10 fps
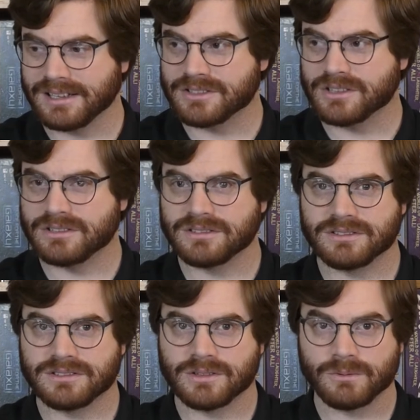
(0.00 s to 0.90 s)

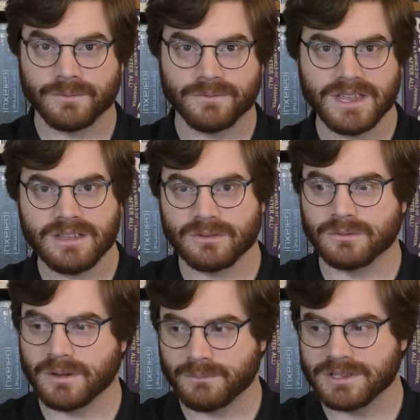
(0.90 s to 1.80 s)
to reveal
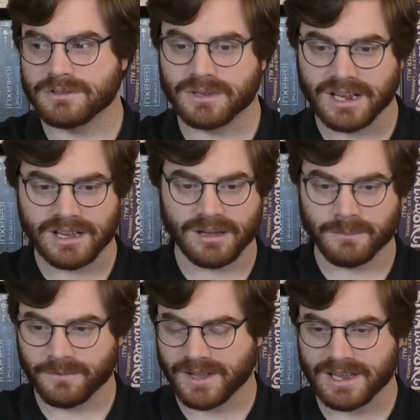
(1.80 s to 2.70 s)
when we do an
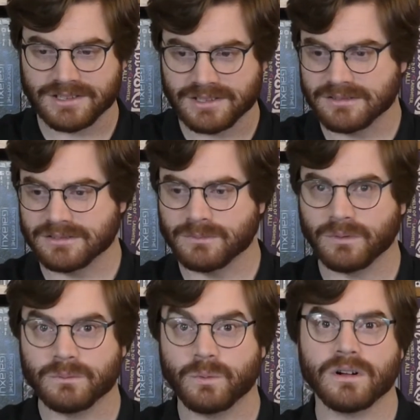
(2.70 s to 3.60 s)
income phase, to
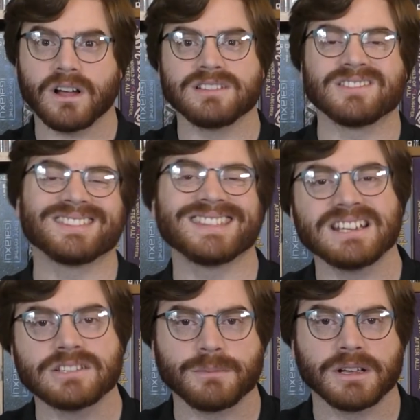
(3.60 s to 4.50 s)
what kinds of
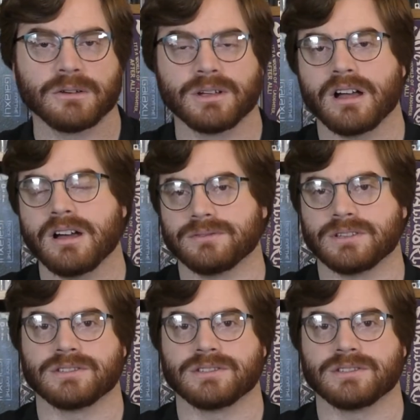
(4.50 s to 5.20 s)
things am I going after?